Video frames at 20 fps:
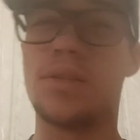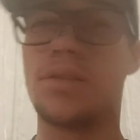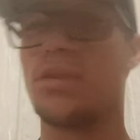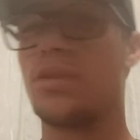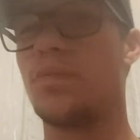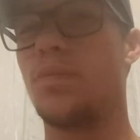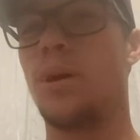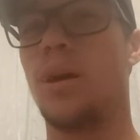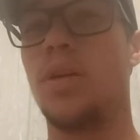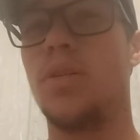This is
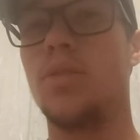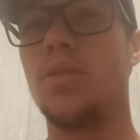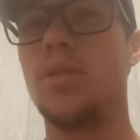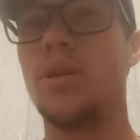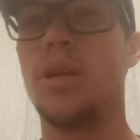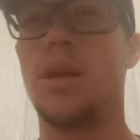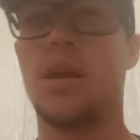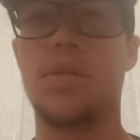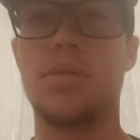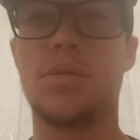Spawn
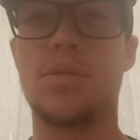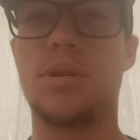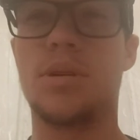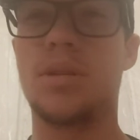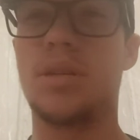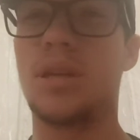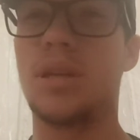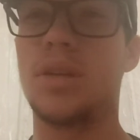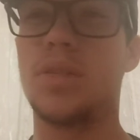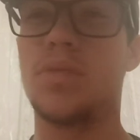Nudie. I'm
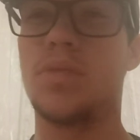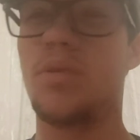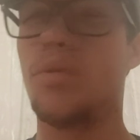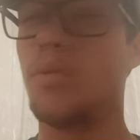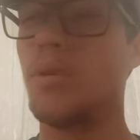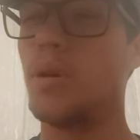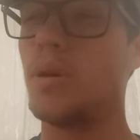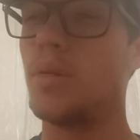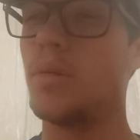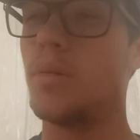Spontaneous One.
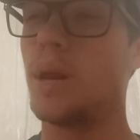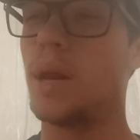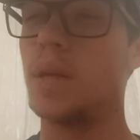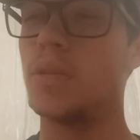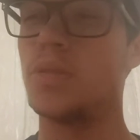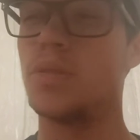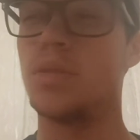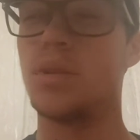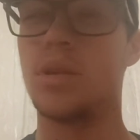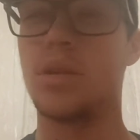Welcome back
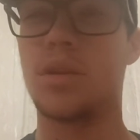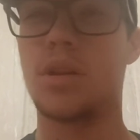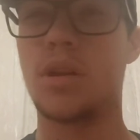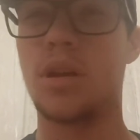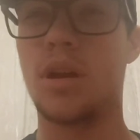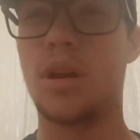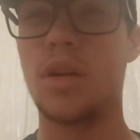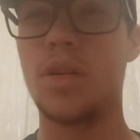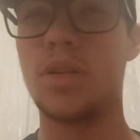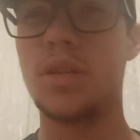to another
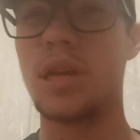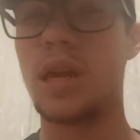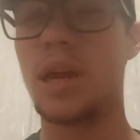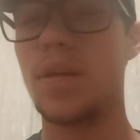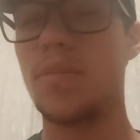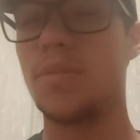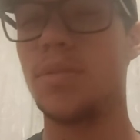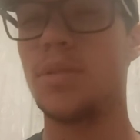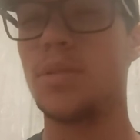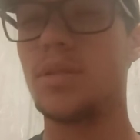card
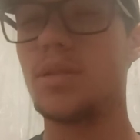top.